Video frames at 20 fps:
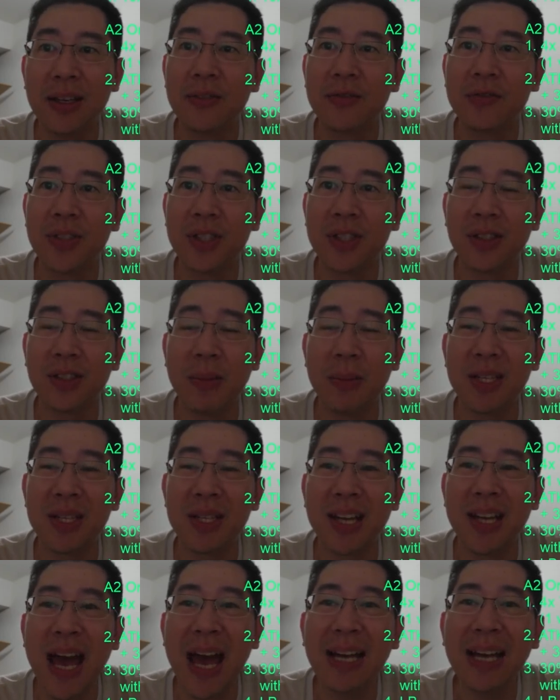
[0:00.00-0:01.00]
physical damage
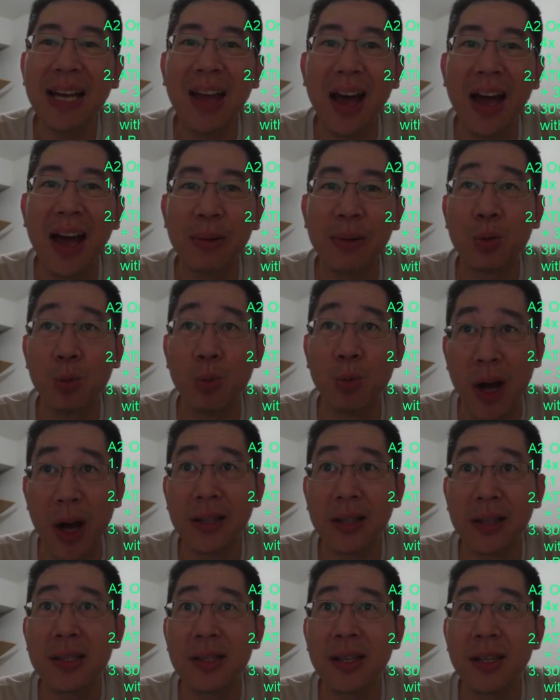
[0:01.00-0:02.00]
9 times
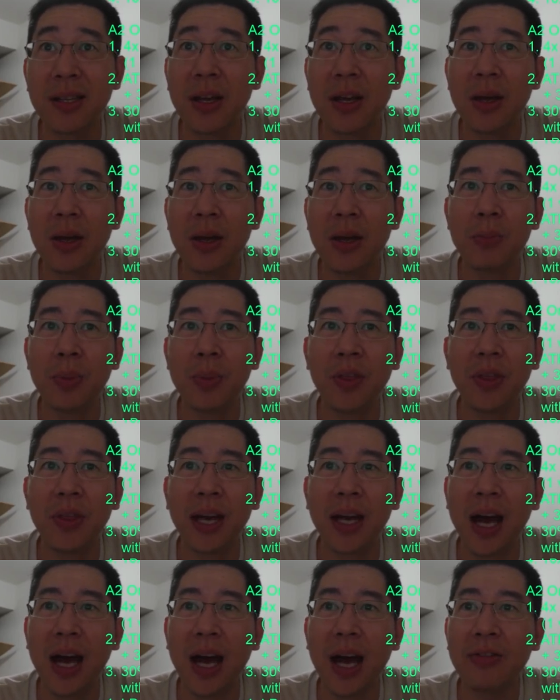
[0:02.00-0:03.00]
once, but then
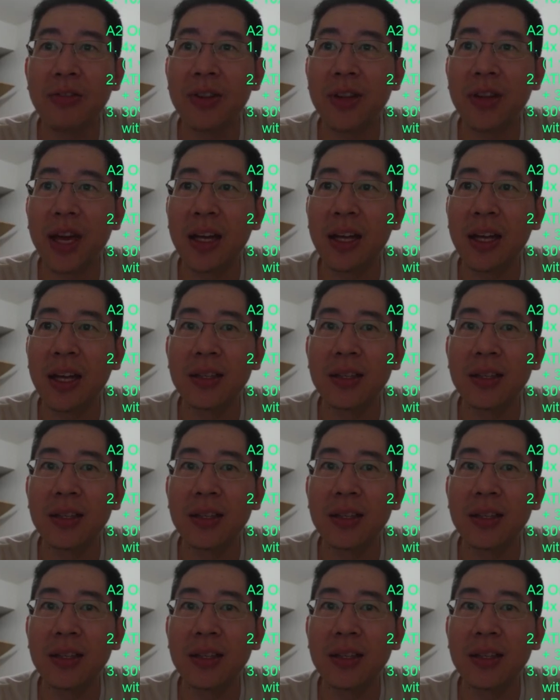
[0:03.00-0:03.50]
after that